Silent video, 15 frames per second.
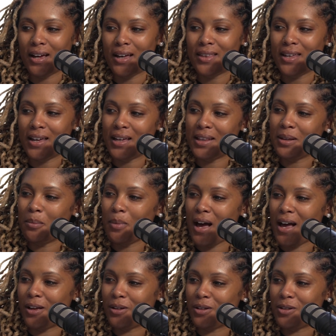I think in the
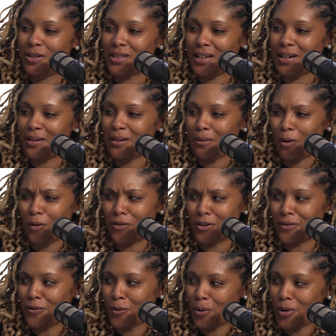bio you said
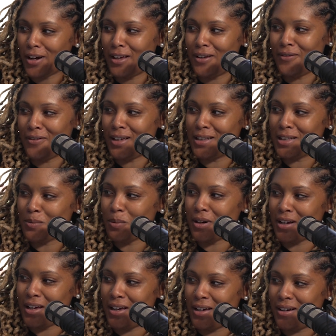over 40 events per
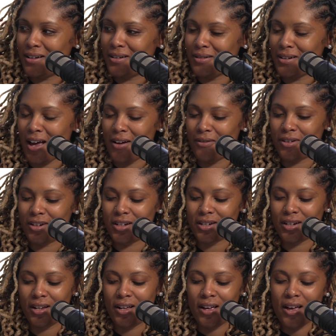year on average.